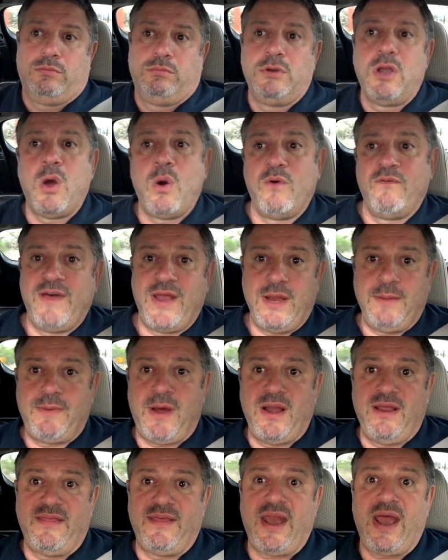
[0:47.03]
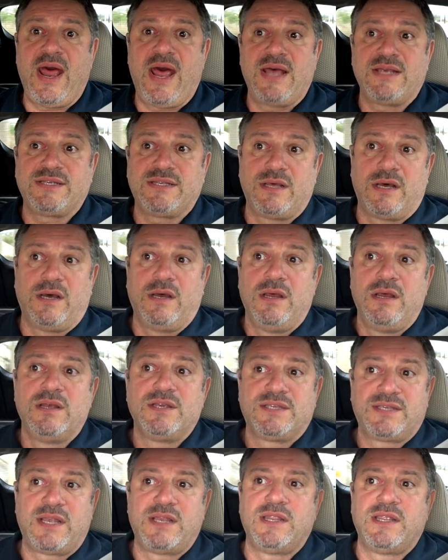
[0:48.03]
know of anybody that has the
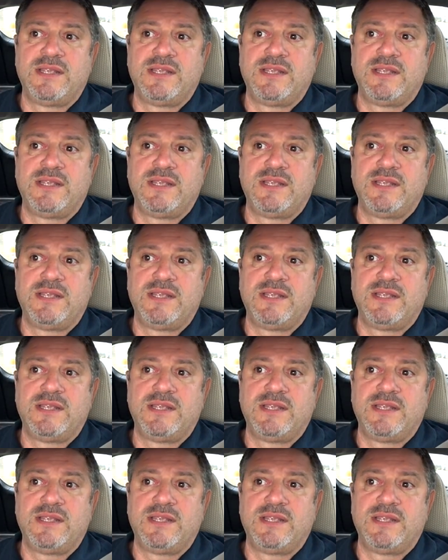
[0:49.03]
sun